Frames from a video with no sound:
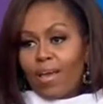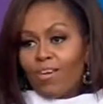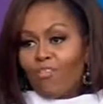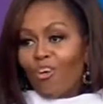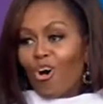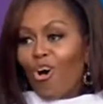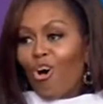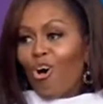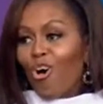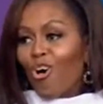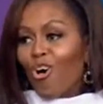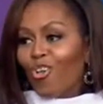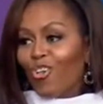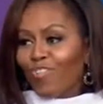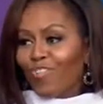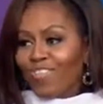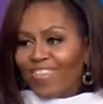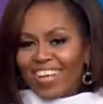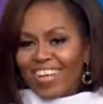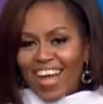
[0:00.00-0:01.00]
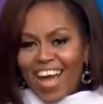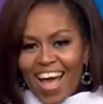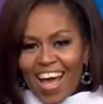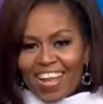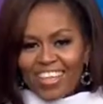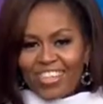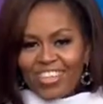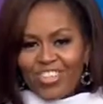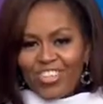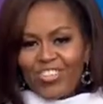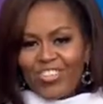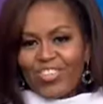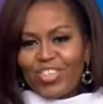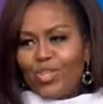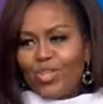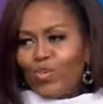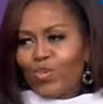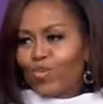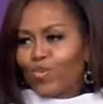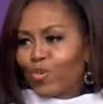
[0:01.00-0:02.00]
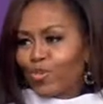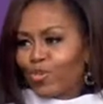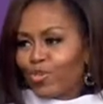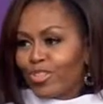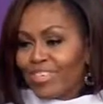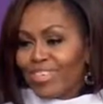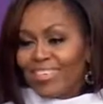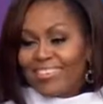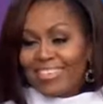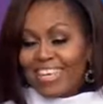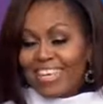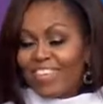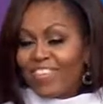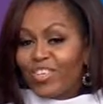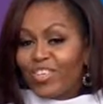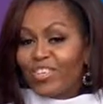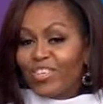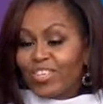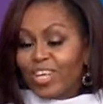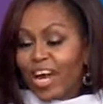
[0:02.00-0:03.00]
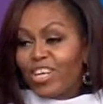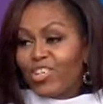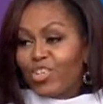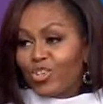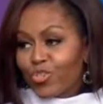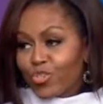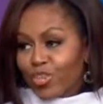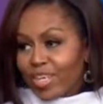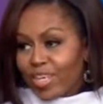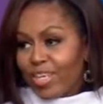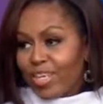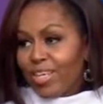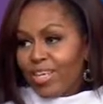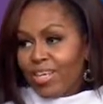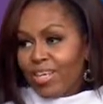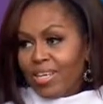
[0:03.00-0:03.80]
of all of the colleges and universities in this country,